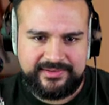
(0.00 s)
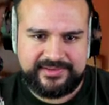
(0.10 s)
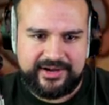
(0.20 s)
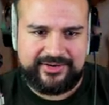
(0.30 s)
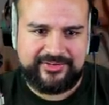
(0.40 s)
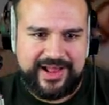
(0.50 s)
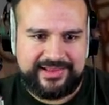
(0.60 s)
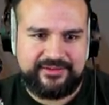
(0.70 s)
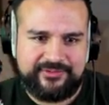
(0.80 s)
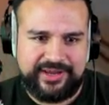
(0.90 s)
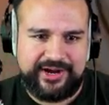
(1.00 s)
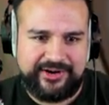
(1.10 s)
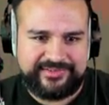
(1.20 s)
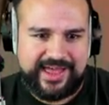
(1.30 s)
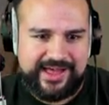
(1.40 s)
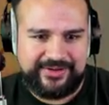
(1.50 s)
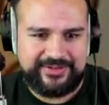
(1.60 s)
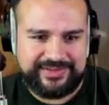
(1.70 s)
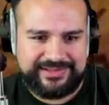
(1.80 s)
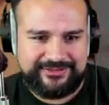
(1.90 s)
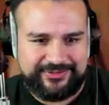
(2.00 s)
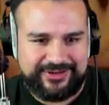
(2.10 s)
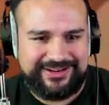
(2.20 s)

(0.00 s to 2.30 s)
Oh, scarecrows got different hairstyles and different.